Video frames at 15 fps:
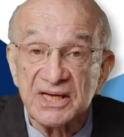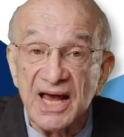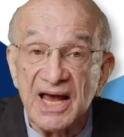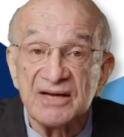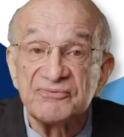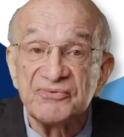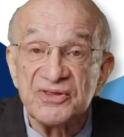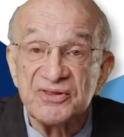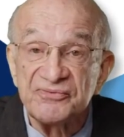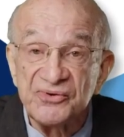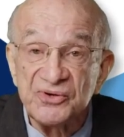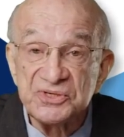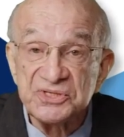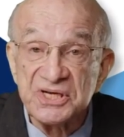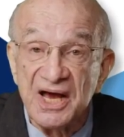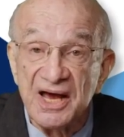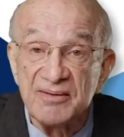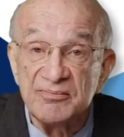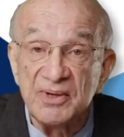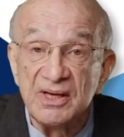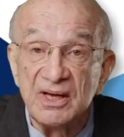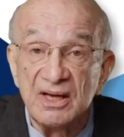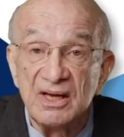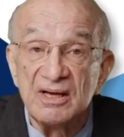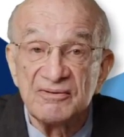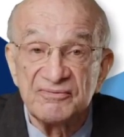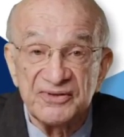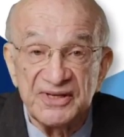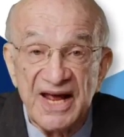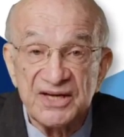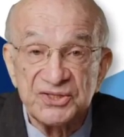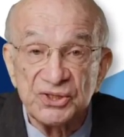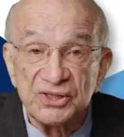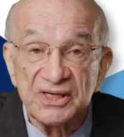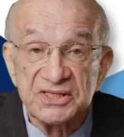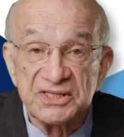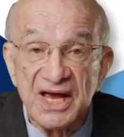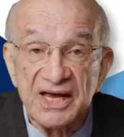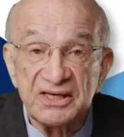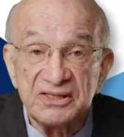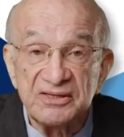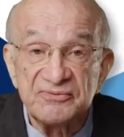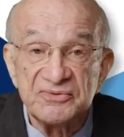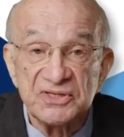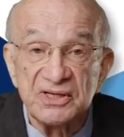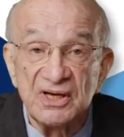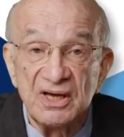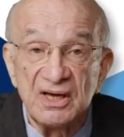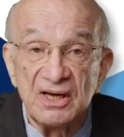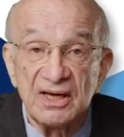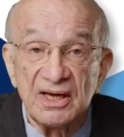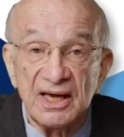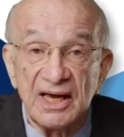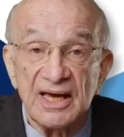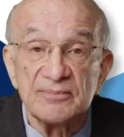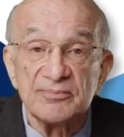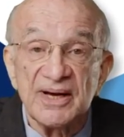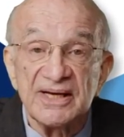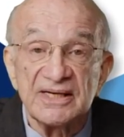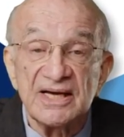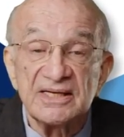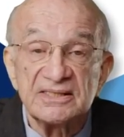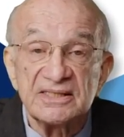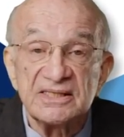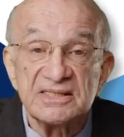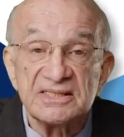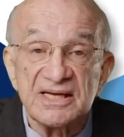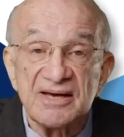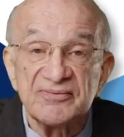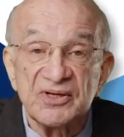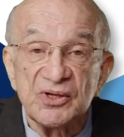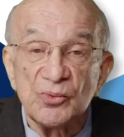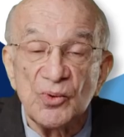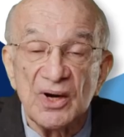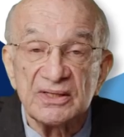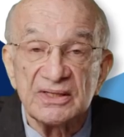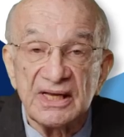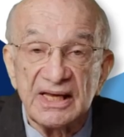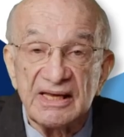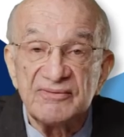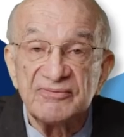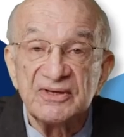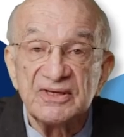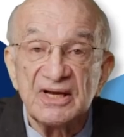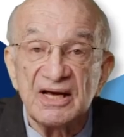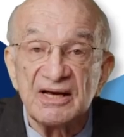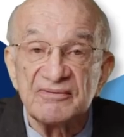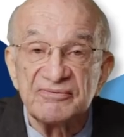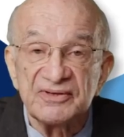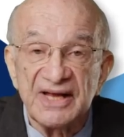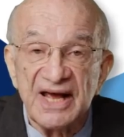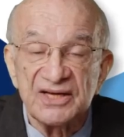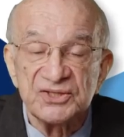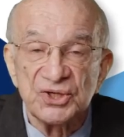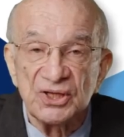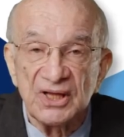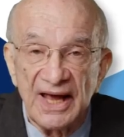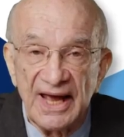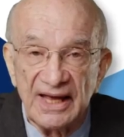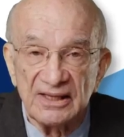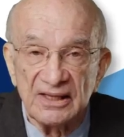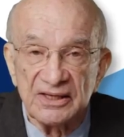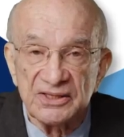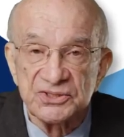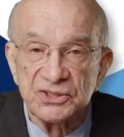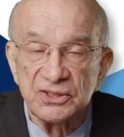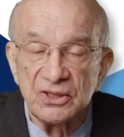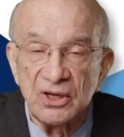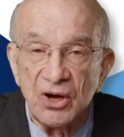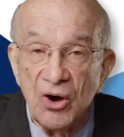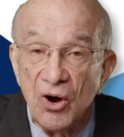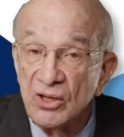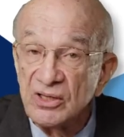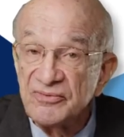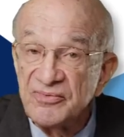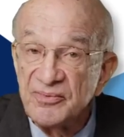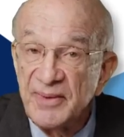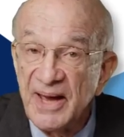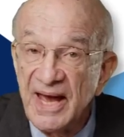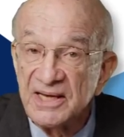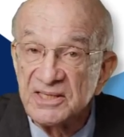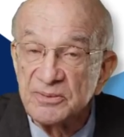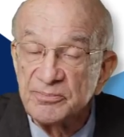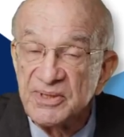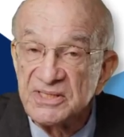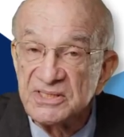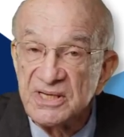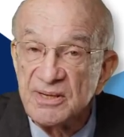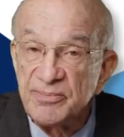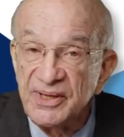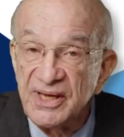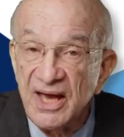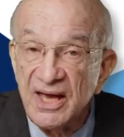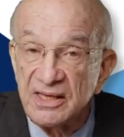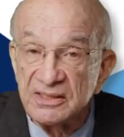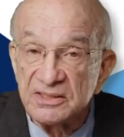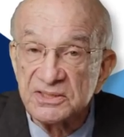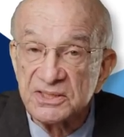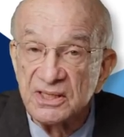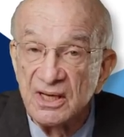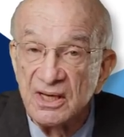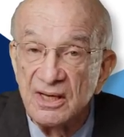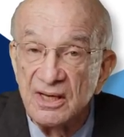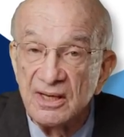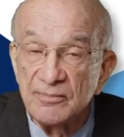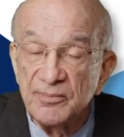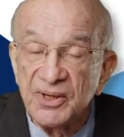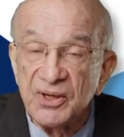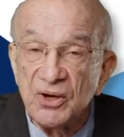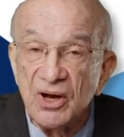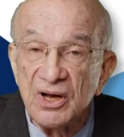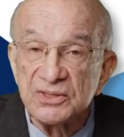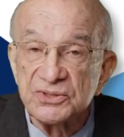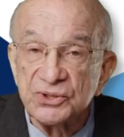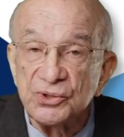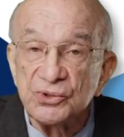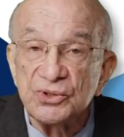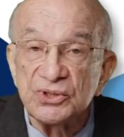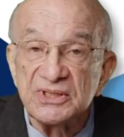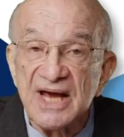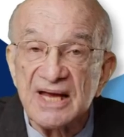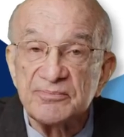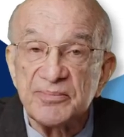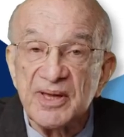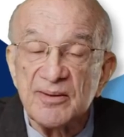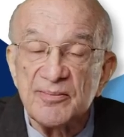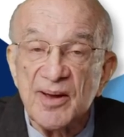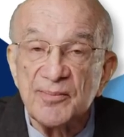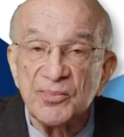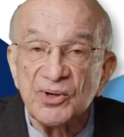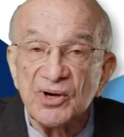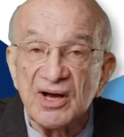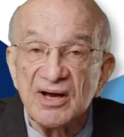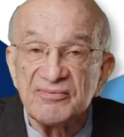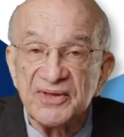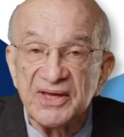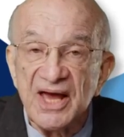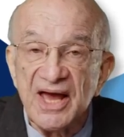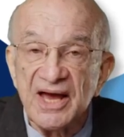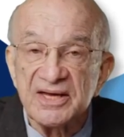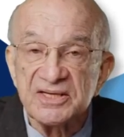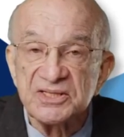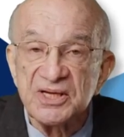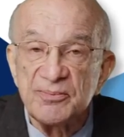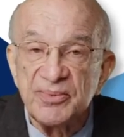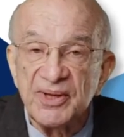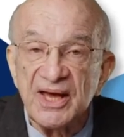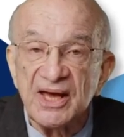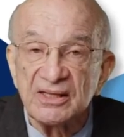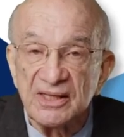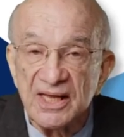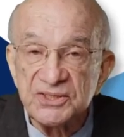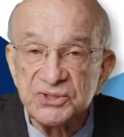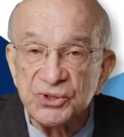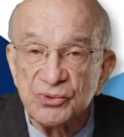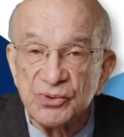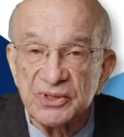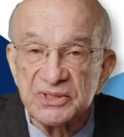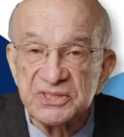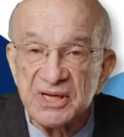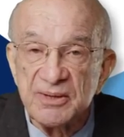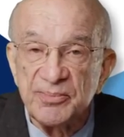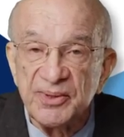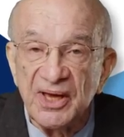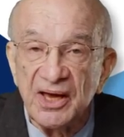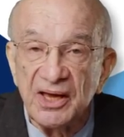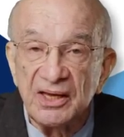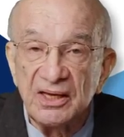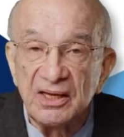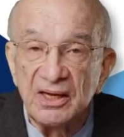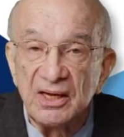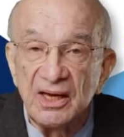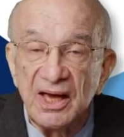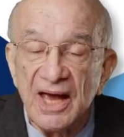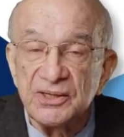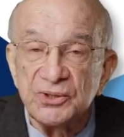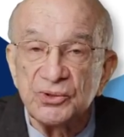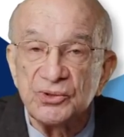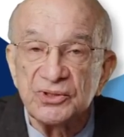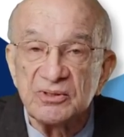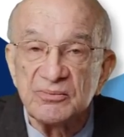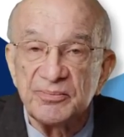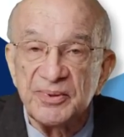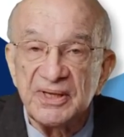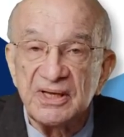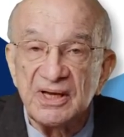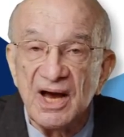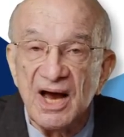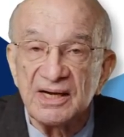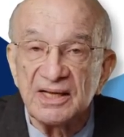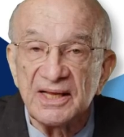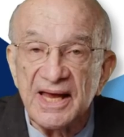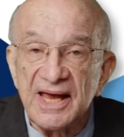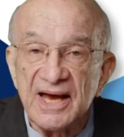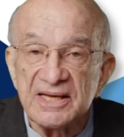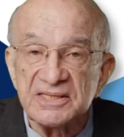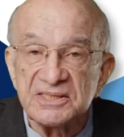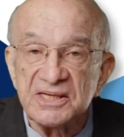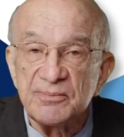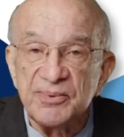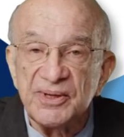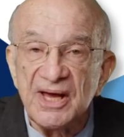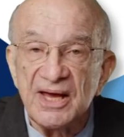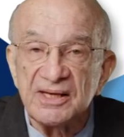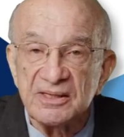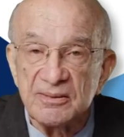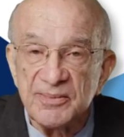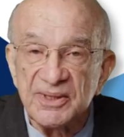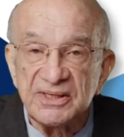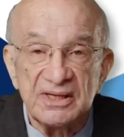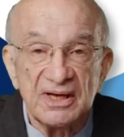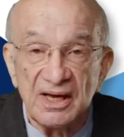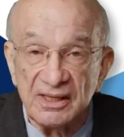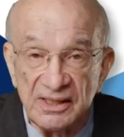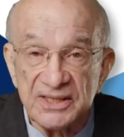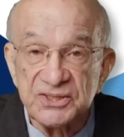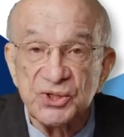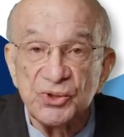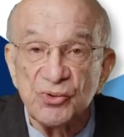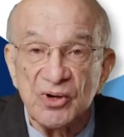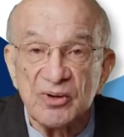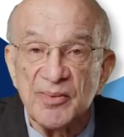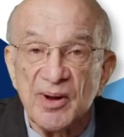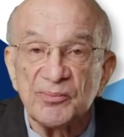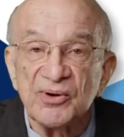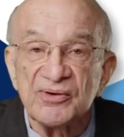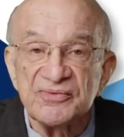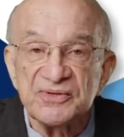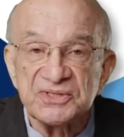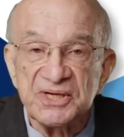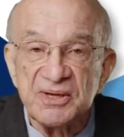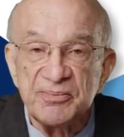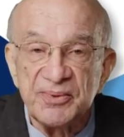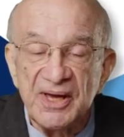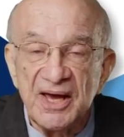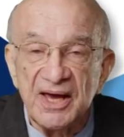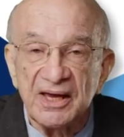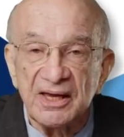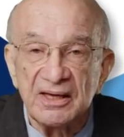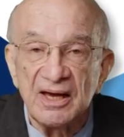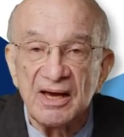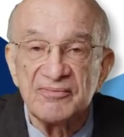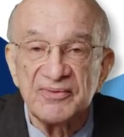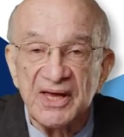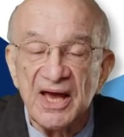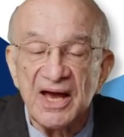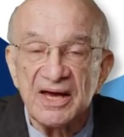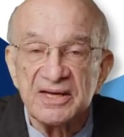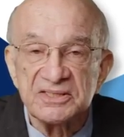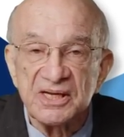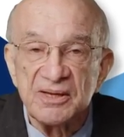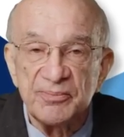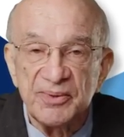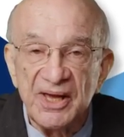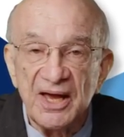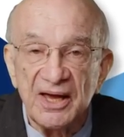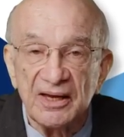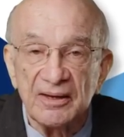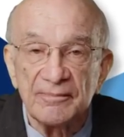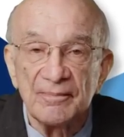and for the first time, financial executives, and by 1971, even a financial analyst. All of them had to be CPAs because you could not be a member of the AICPA unless you were a CPA, and you couldn't be on an AICPA committee unless you were a member of the CPA, of the AICPA.